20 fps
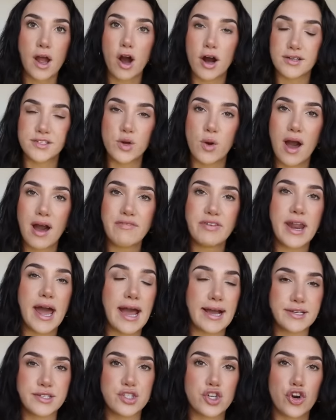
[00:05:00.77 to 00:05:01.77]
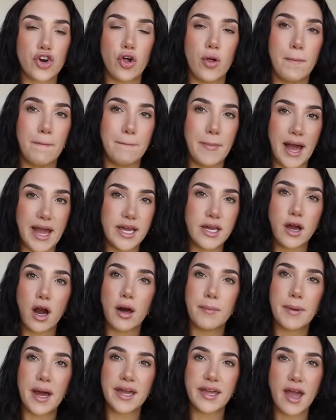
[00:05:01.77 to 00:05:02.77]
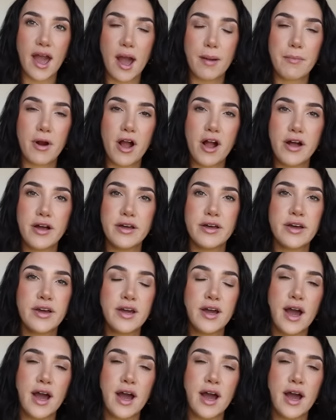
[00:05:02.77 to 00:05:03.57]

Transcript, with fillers: I also have an external mic on my camera.